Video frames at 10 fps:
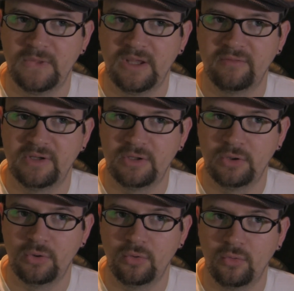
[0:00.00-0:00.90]
giving
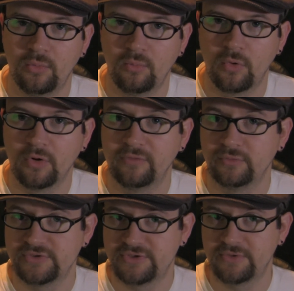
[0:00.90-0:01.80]
you more of the
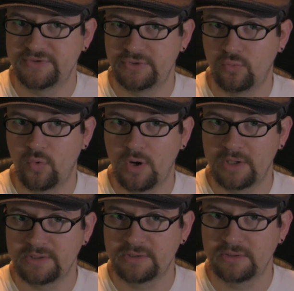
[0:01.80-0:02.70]
results you
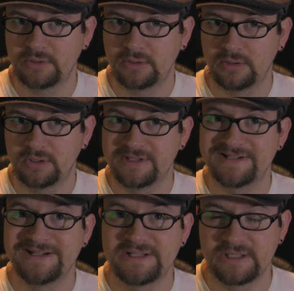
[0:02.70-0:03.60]
want
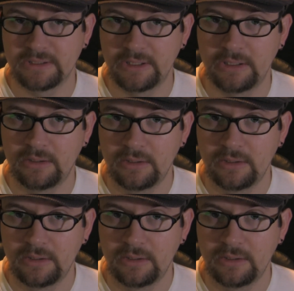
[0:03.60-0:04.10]
consistently.